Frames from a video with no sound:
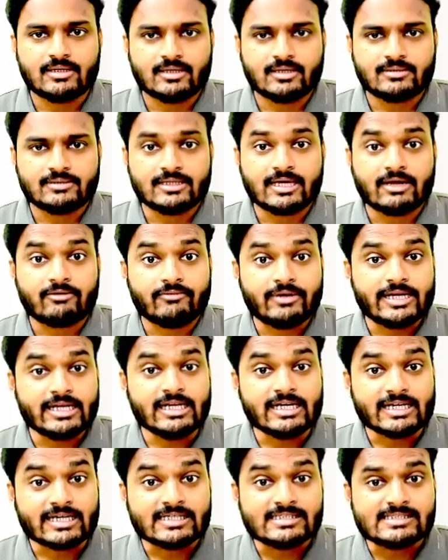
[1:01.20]
They are very
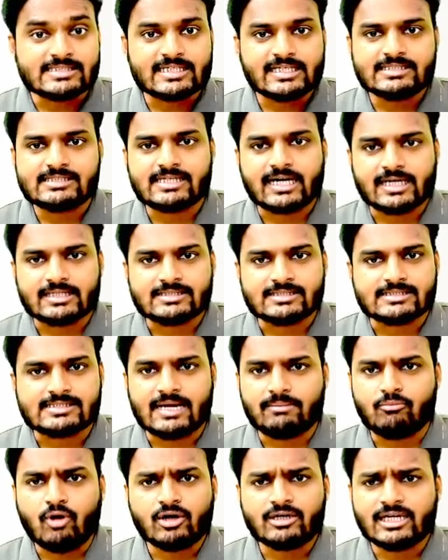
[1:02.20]
risky strategies.
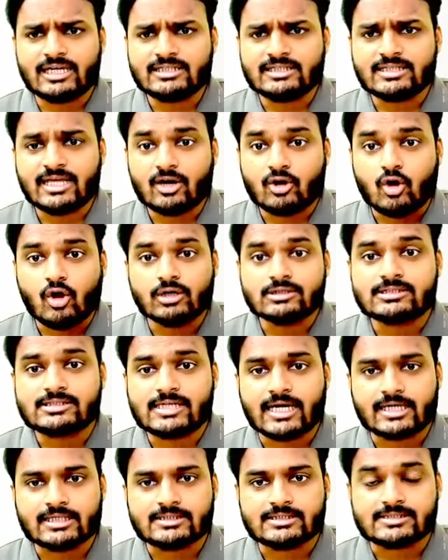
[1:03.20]
I'm not telling they're wrong
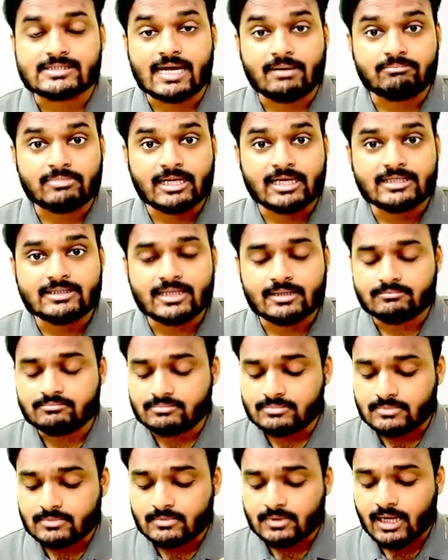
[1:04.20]
strategies. I'm
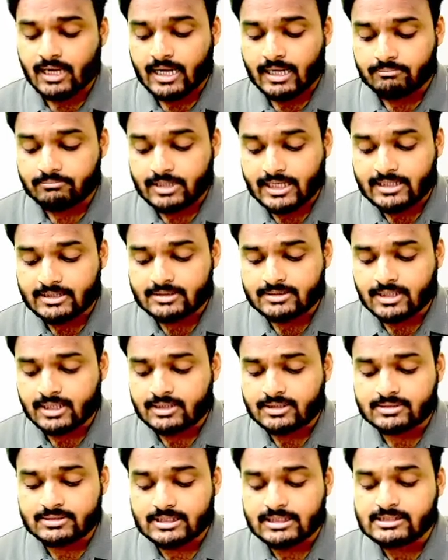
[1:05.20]
telling that
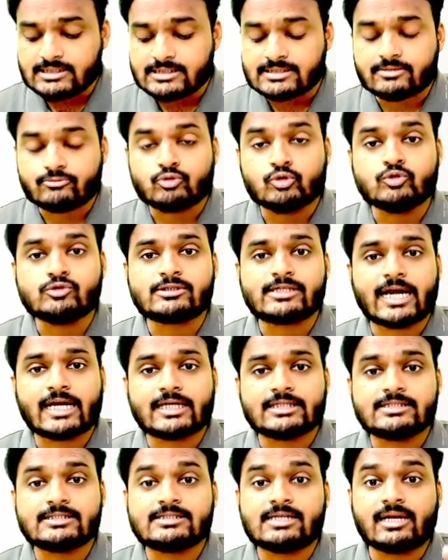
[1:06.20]
these two
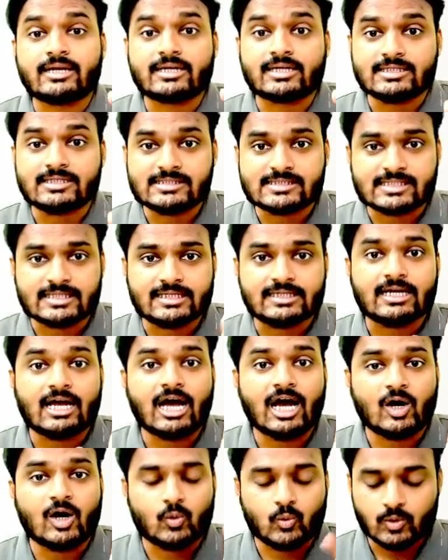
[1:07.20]
strategies are risky.
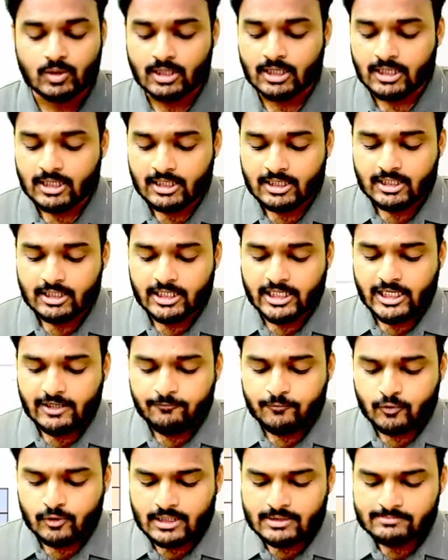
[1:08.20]
How? If
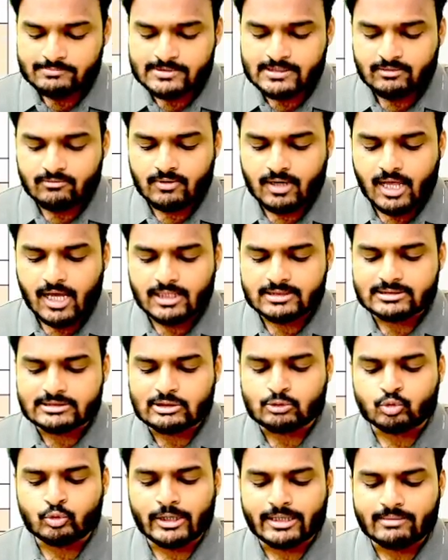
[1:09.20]
you observe last
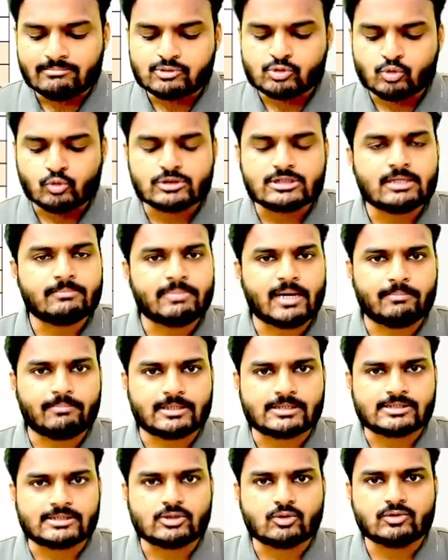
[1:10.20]
two attempts question
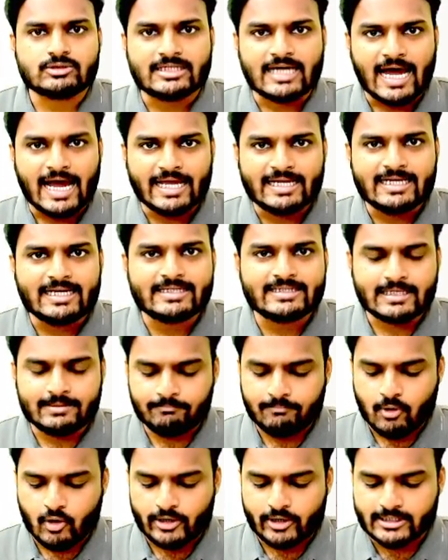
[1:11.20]
papers, the highlighted
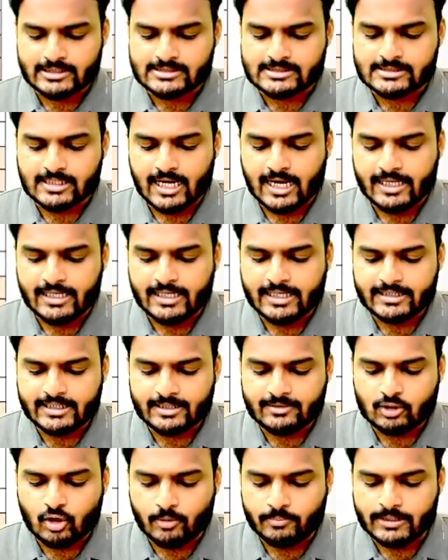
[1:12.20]
points, the
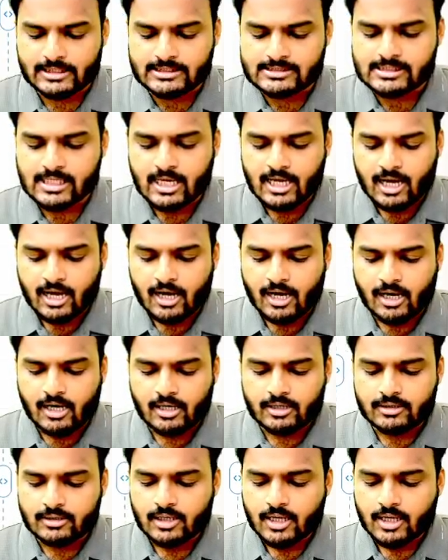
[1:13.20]
highlighted topics are